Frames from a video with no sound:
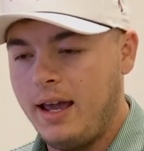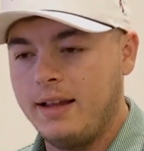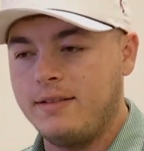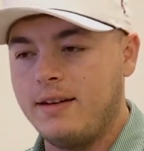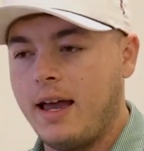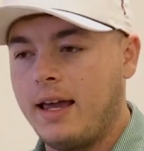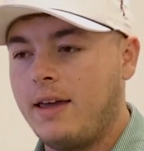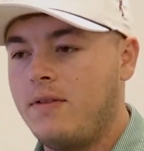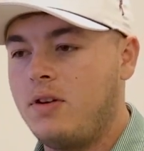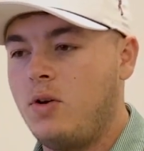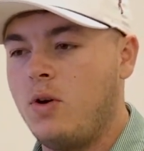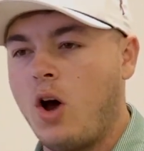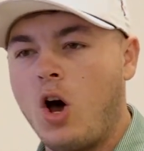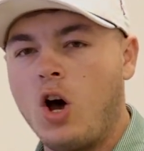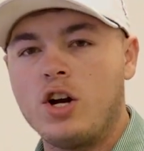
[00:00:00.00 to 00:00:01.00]
It's not giving
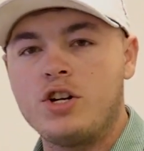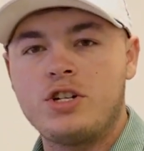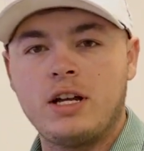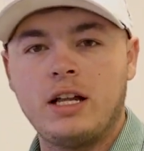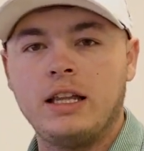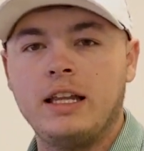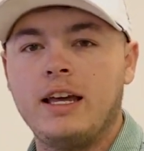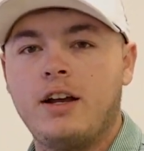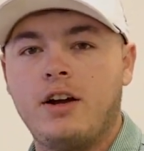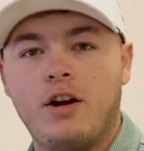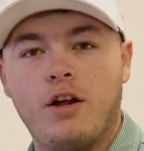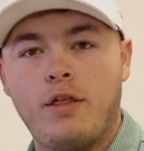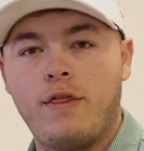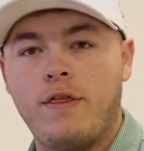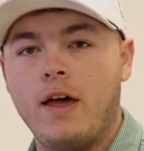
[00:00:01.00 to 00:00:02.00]
you a harsh click
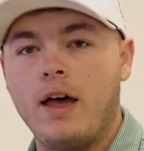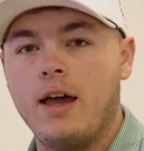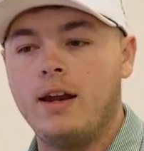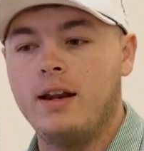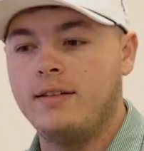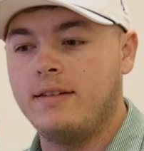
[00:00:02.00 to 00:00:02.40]
or a thud.